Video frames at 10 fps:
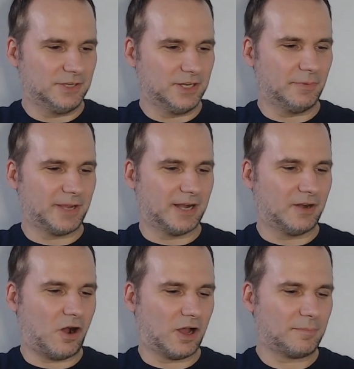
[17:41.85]
You know, we got
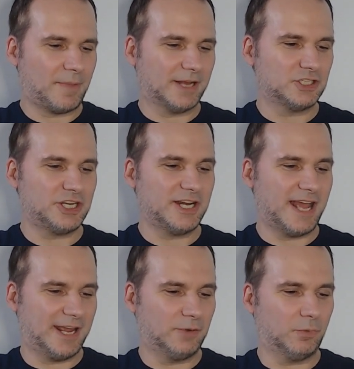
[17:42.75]
Hawkman, Cheetah,
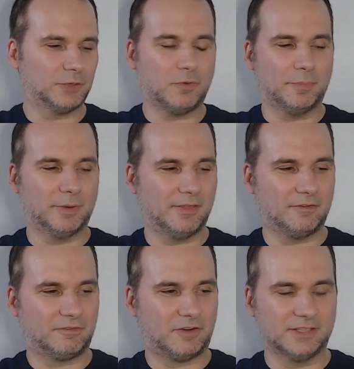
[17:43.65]
and Wonder Woman on the
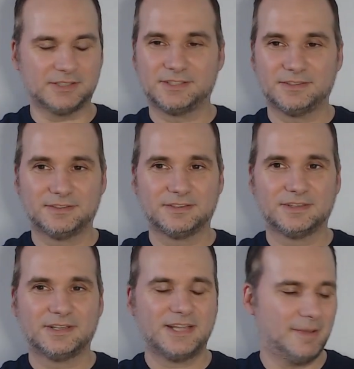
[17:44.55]
front
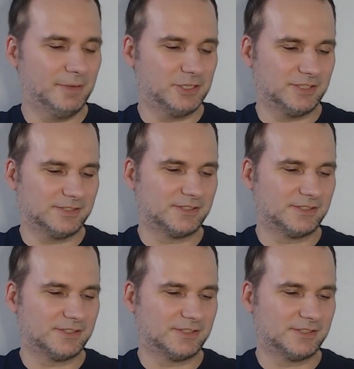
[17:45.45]
images.